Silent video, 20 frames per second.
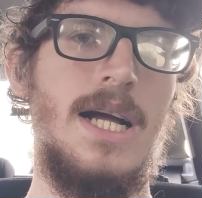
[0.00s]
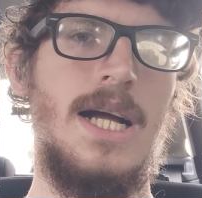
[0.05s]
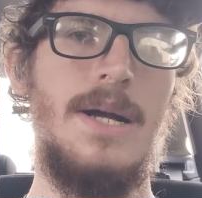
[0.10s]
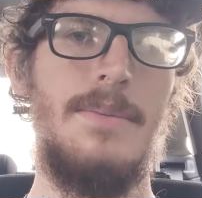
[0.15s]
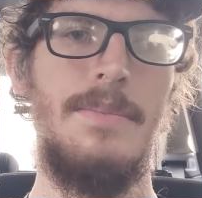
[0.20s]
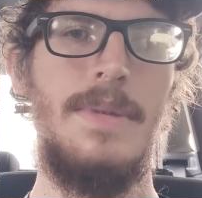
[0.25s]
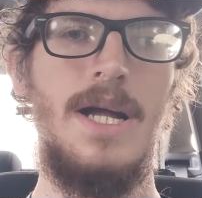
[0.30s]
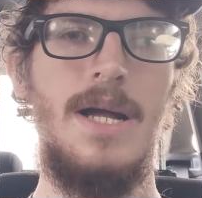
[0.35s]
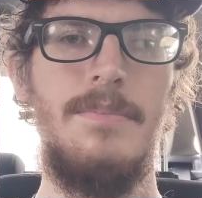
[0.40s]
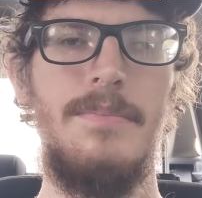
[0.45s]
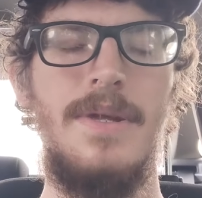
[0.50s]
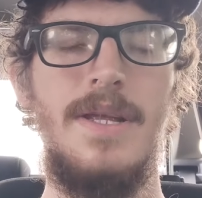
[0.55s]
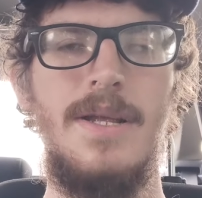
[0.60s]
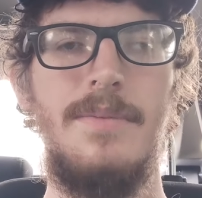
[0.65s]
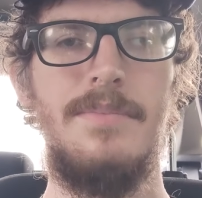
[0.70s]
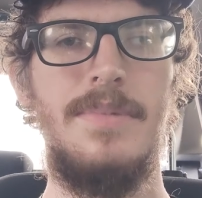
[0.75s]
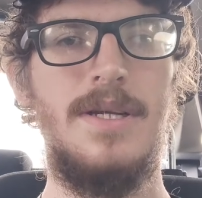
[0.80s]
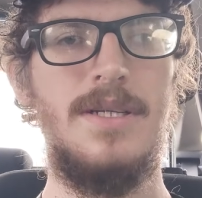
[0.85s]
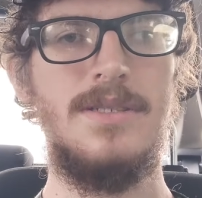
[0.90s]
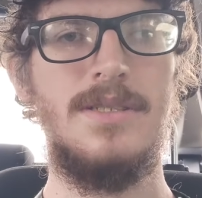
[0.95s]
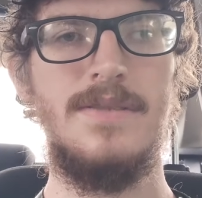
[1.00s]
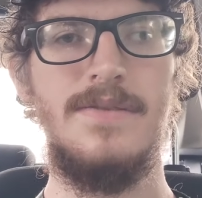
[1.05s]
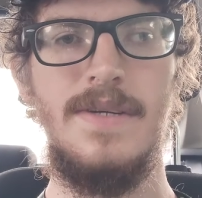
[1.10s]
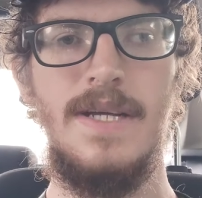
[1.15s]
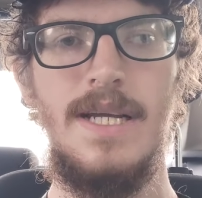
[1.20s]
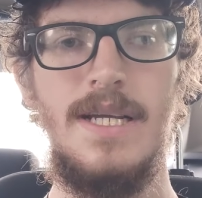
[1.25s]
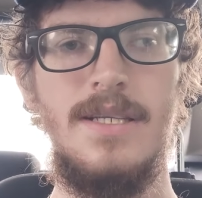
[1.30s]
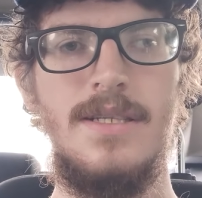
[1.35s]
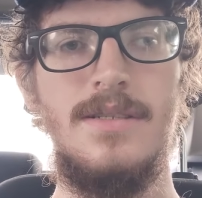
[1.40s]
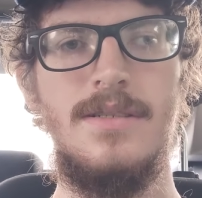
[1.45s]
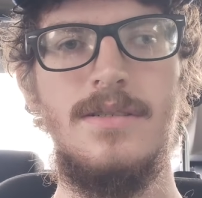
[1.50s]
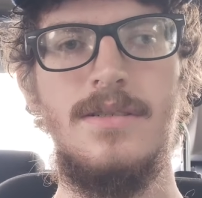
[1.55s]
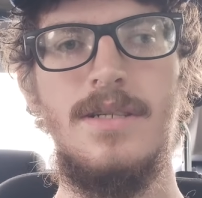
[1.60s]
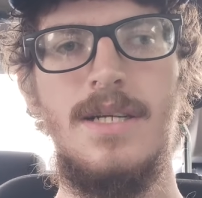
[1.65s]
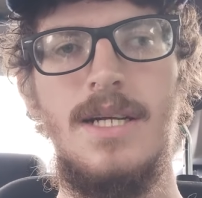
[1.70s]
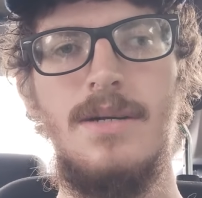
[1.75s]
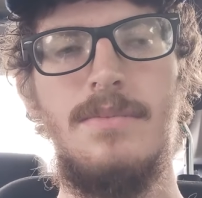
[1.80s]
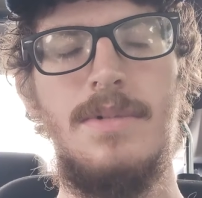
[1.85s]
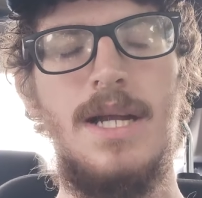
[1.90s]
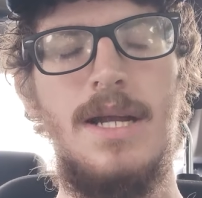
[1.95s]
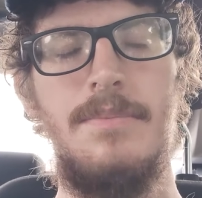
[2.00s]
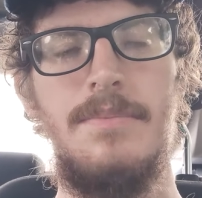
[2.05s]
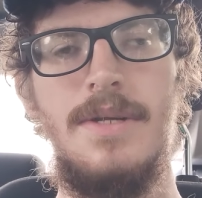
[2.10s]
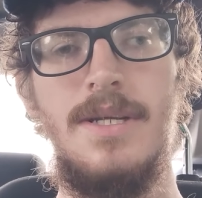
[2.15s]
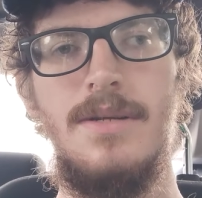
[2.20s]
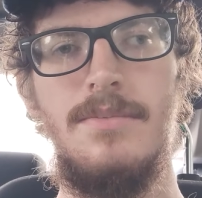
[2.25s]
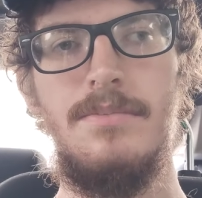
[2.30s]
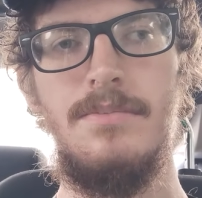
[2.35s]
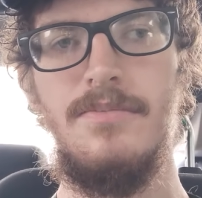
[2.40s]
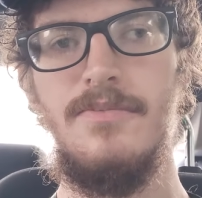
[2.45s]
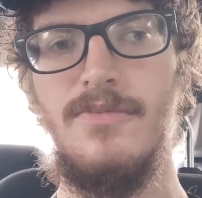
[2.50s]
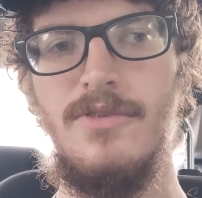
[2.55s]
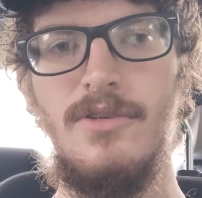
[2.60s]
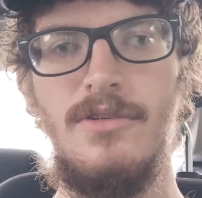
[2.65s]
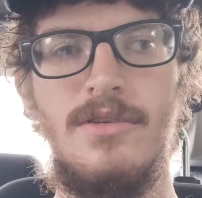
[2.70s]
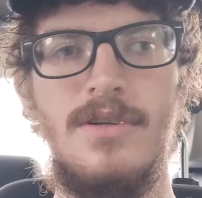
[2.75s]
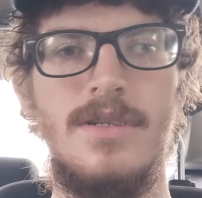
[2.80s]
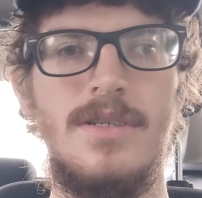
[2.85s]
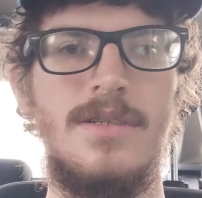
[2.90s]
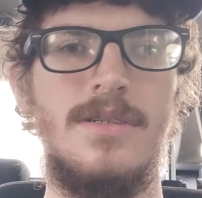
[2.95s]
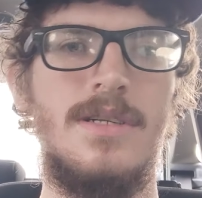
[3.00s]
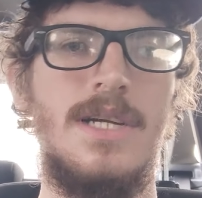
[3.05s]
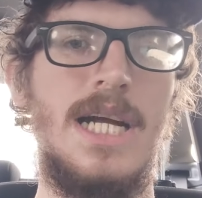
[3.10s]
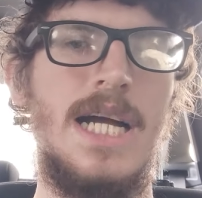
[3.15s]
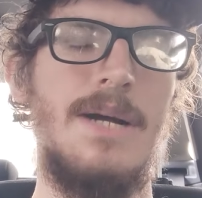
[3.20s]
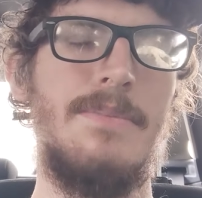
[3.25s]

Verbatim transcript: I might be in Pennsylvania. I might be in Florida.